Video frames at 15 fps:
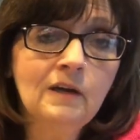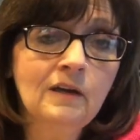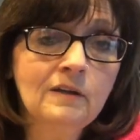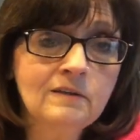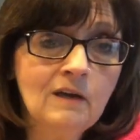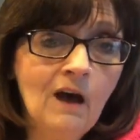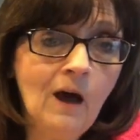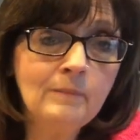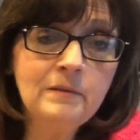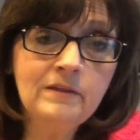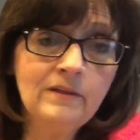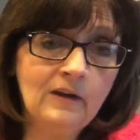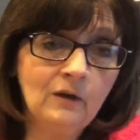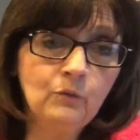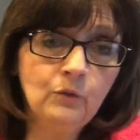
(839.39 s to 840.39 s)
It's a hobby
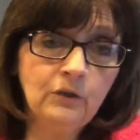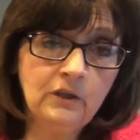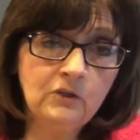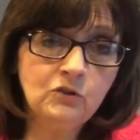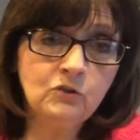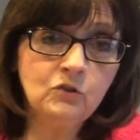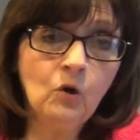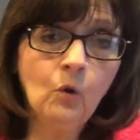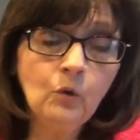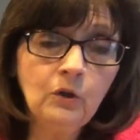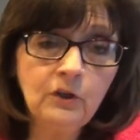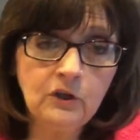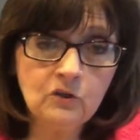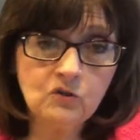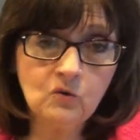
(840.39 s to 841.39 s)
that I really
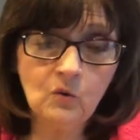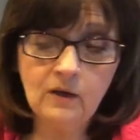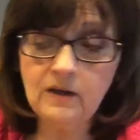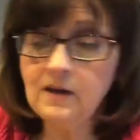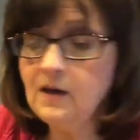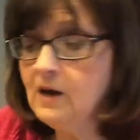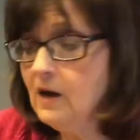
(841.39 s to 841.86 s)
totally enjoy.